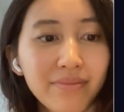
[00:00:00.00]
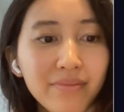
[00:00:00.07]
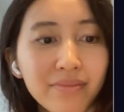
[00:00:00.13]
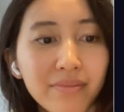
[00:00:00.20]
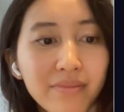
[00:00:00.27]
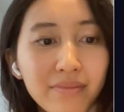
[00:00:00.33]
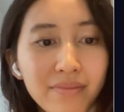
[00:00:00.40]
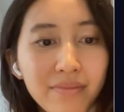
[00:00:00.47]

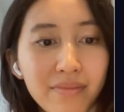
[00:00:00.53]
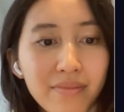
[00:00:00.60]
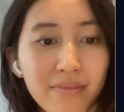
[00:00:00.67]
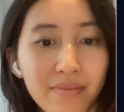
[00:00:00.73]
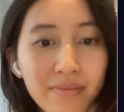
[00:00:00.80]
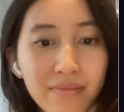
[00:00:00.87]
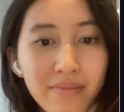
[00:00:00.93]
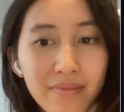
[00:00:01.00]

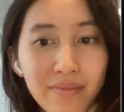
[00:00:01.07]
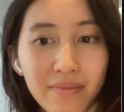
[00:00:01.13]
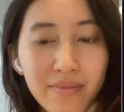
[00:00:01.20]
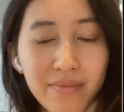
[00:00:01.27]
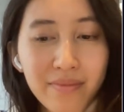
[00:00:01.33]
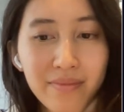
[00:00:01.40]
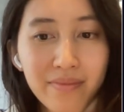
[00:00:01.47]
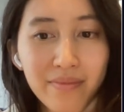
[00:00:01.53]

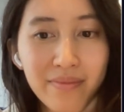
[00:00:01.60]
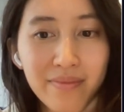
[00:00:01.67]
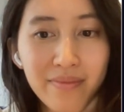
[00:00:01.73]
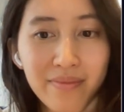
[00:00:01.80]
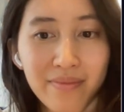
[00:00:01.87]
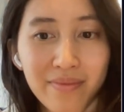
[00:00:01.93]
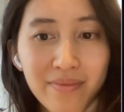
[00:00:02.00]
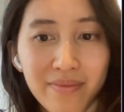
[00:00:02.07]

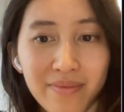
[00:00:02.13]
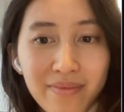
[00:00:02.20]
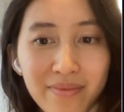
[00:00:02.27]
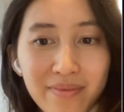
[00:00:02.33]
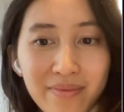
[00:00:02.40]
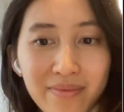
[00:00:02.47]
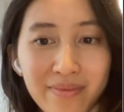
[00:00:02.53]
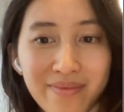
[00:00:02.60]

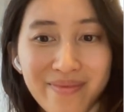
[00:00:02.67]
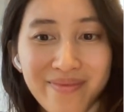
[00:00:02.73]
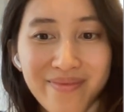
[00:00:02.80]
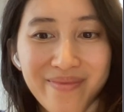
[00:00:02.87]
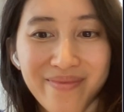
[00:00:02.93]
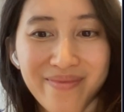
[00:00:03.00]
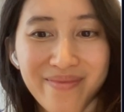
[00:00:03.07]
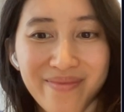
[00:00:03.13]

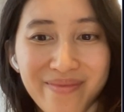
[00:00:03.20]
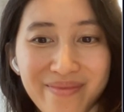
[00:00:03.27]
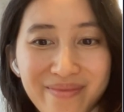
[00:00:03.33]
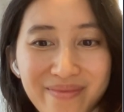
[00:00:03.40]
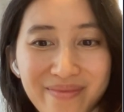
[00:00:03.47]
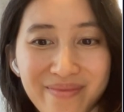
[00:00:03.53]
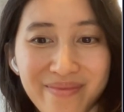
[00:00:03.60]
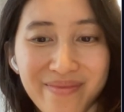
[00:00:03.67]

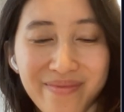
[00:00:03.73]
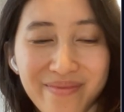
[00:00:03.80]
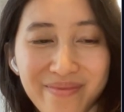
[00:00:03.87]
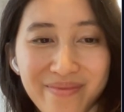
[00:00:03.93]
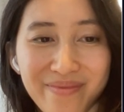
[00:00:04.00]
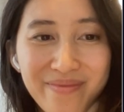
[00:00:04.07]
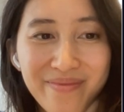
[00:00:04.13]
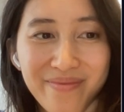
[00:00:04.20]

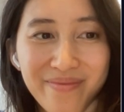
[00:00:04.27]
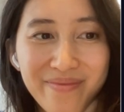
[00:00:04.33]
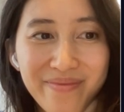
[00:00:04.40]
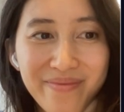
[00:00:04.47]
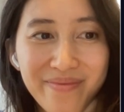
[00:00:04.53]
(not speaking)